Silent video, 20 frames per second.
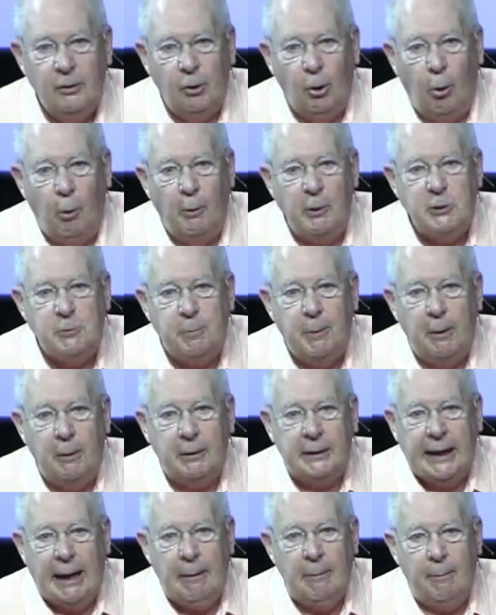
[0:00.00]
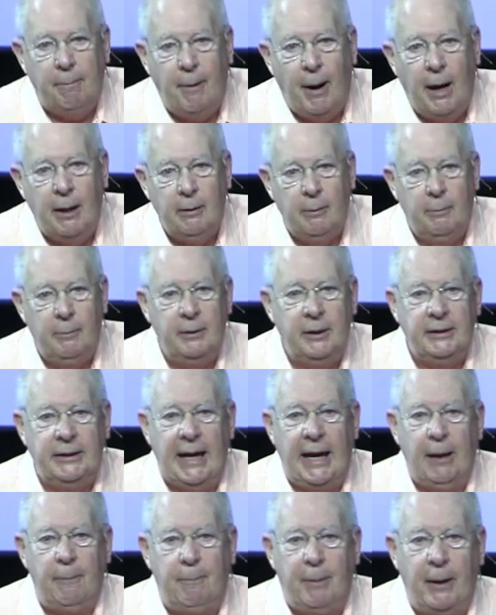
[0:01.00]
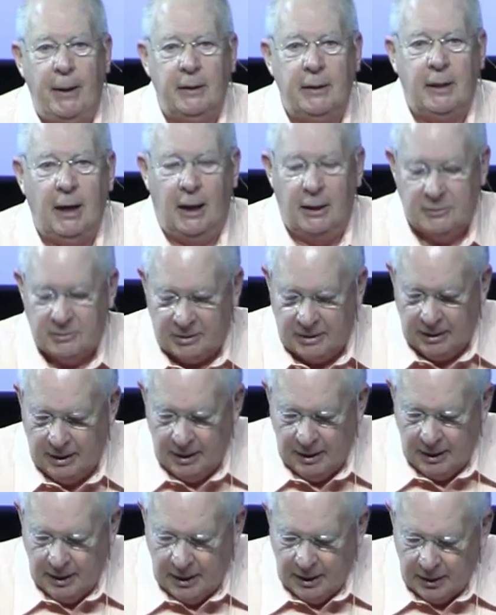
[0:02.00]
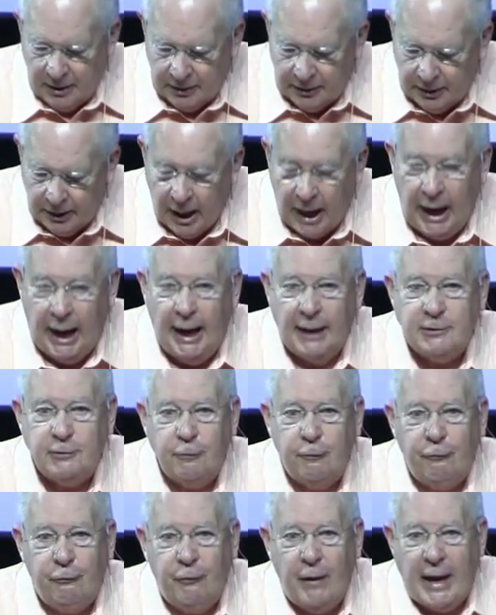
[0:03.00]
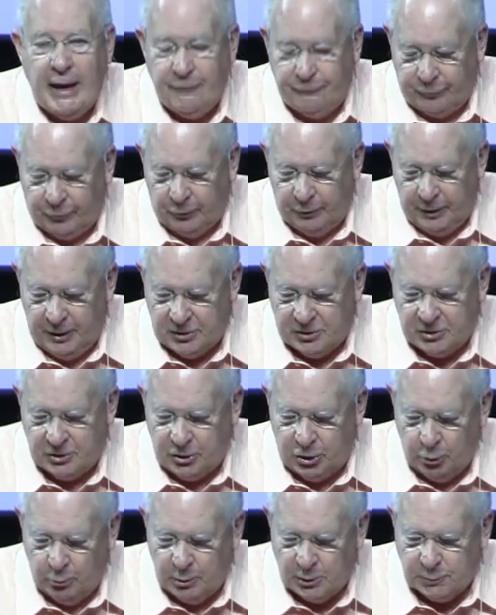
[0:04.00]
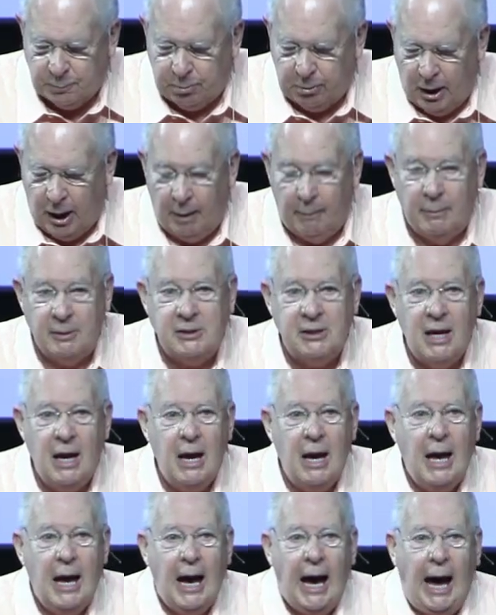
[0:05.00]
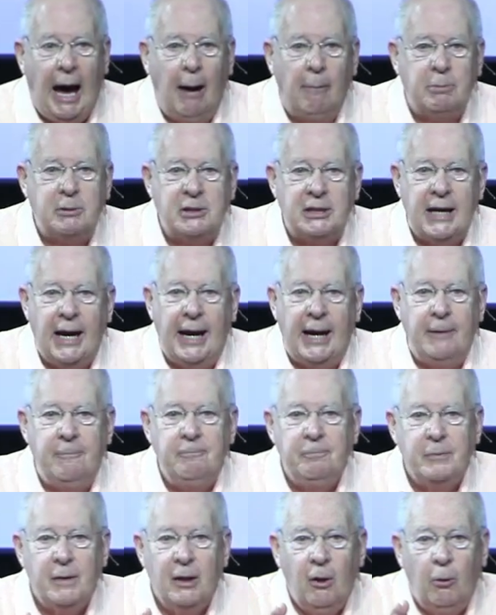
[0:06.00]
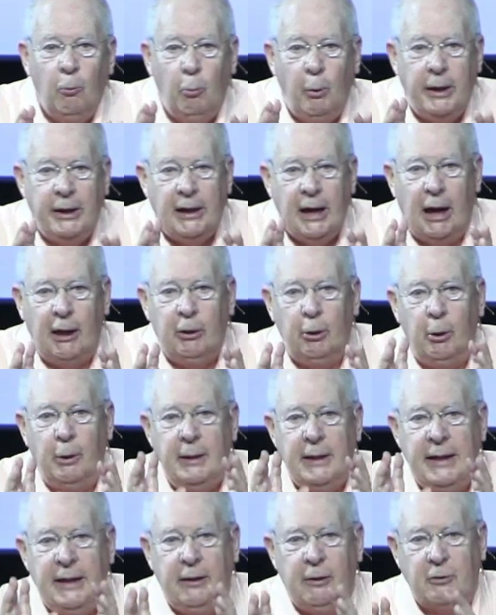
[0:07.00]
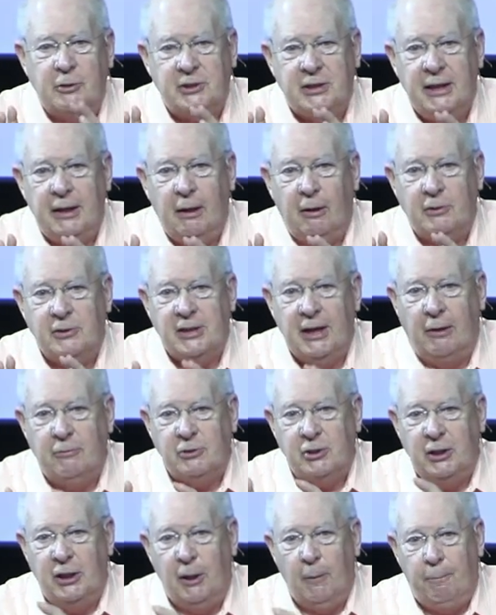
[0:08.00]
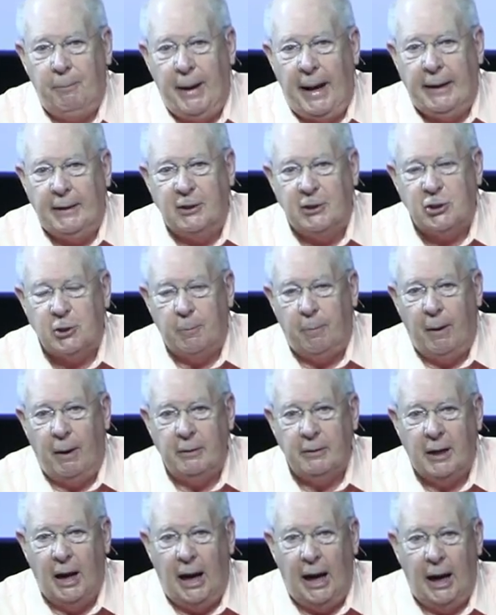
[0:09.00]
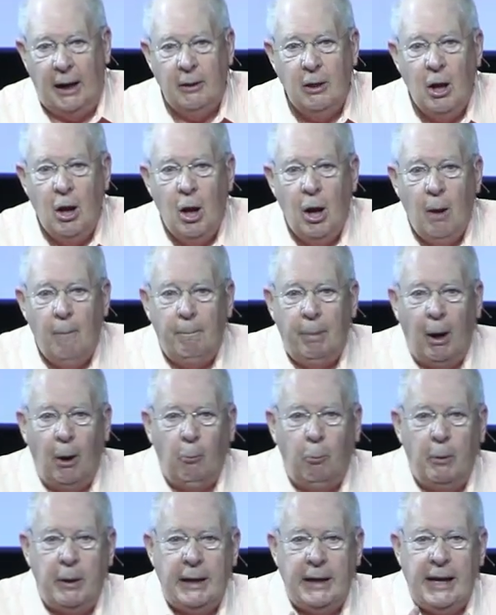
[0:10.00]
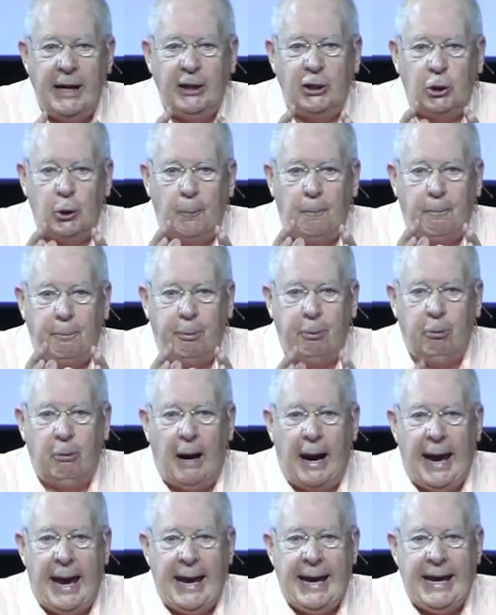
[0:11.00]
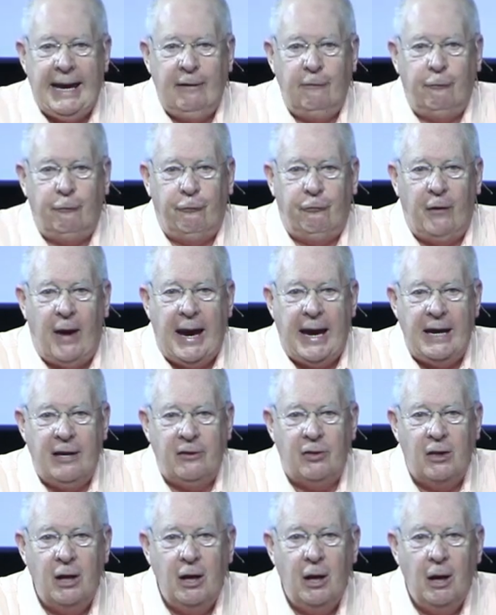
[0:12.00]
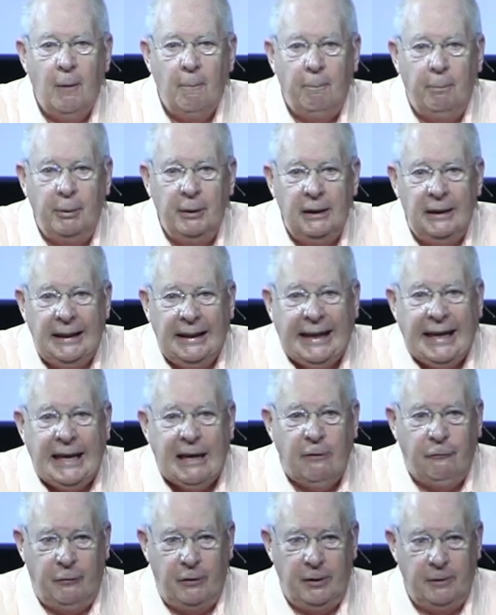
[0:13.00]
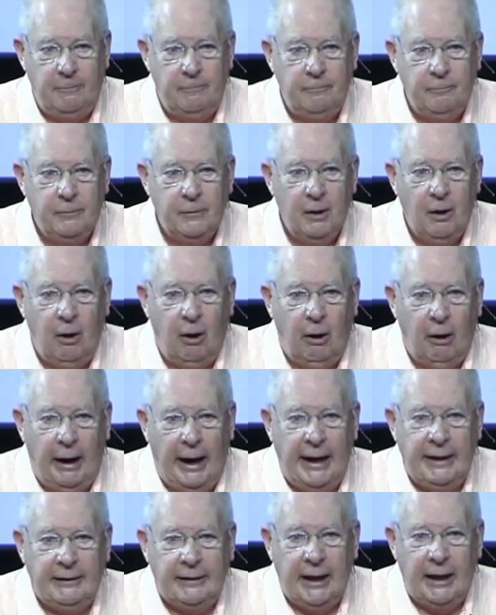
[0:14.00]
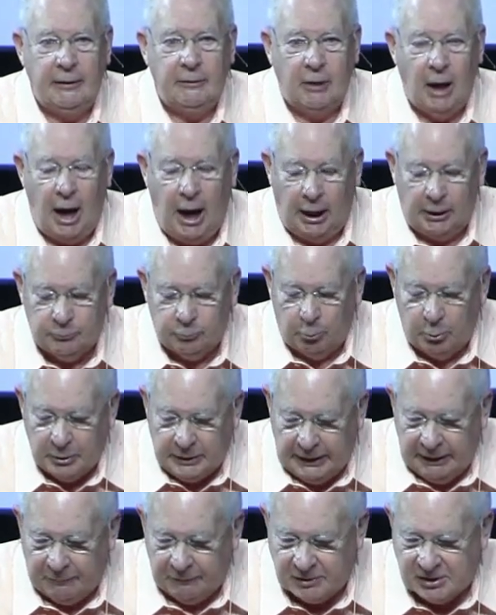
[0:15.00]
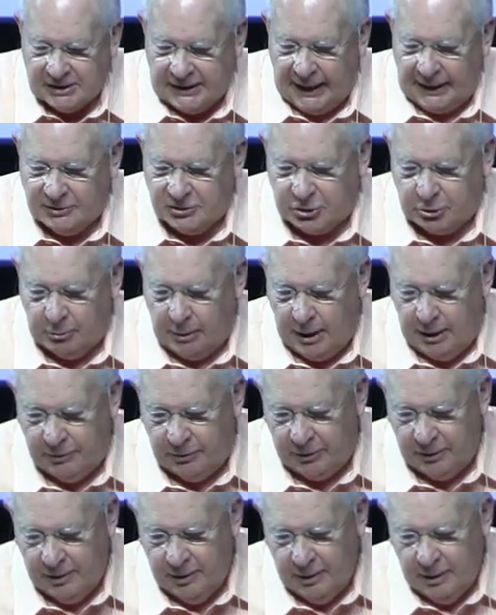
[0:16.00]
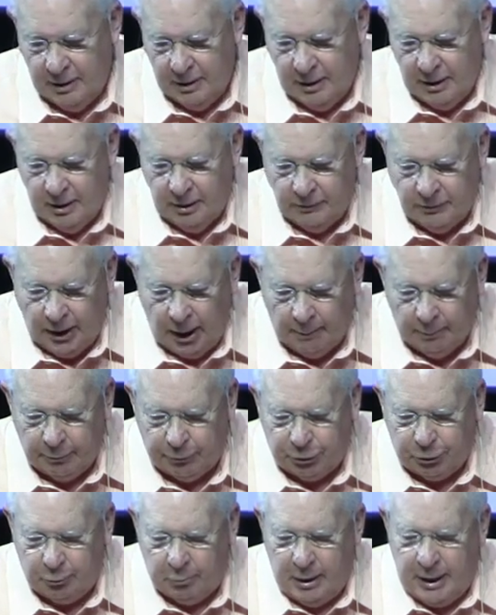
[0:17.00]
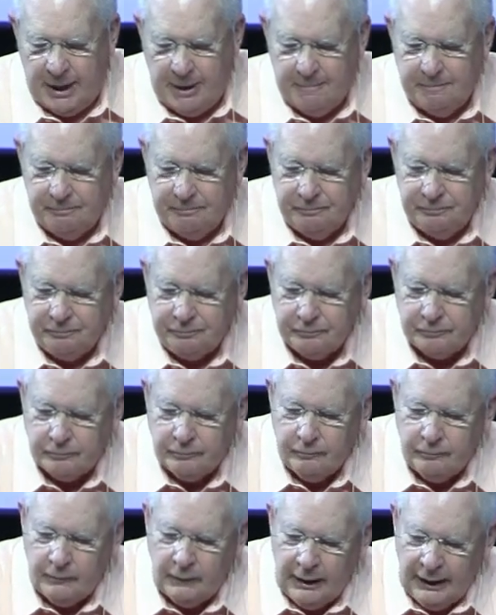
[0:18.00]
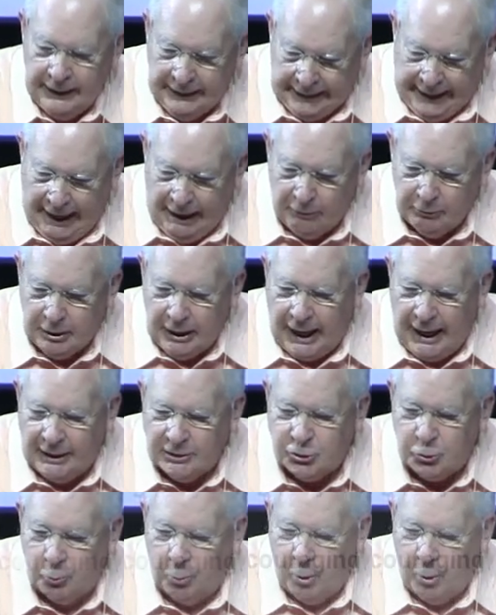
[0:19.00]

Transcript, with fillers: The Holy Spirit came upon them on the day of Pentecost. God's faithfulness to his promise. I'm saying we not only need to see ourselves in dependence upon God, but we need to pray in faith, believing, all right, that God will give us that strength. Number three, allow God's